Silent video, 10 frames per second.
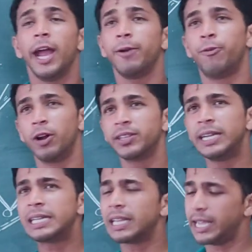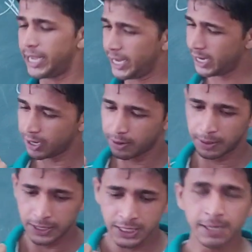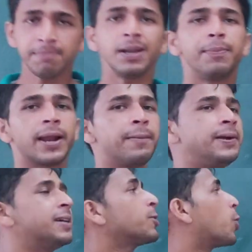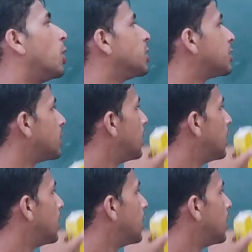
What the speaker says: And for that, a simple parameter called